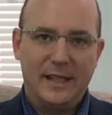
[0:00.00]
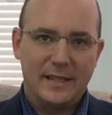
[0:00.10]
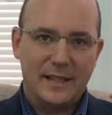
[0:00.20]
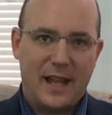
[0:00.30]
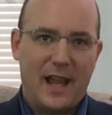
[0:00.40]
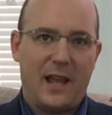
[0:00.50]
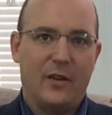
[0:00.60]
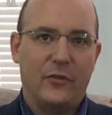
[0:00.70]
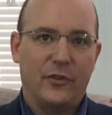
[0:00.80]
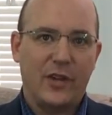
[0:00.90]
gets to
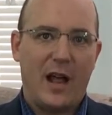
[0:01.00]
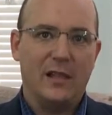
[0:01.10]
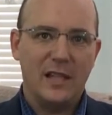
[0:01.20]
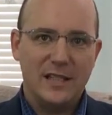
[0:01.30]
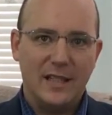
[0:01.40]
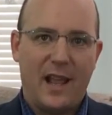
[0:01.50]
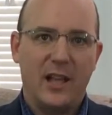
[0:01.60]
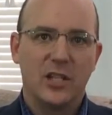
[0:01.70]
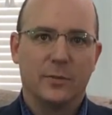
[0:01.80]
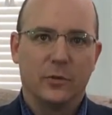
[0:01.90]
have solid,
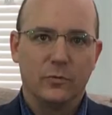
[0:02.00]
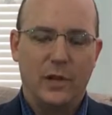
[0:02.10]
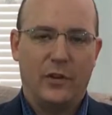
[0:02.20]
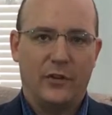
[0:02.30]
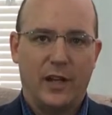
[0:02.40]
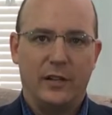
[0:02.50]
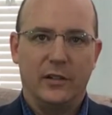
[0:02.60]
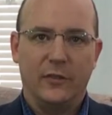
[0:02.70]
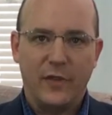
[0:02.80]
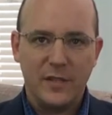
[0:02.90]
tangible real estate
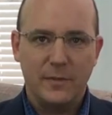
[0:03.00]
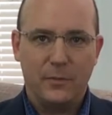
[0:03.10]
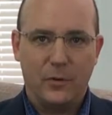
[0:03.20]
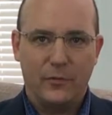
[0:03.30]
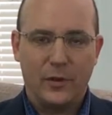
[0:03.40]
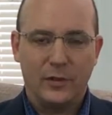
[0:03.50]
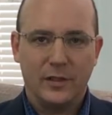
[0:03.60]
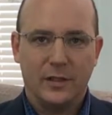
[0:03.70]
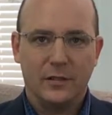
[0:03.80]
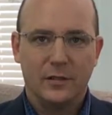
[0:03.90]
in their investment
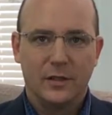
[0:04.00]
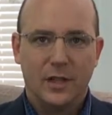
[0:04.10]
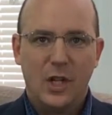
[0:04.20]
portfolio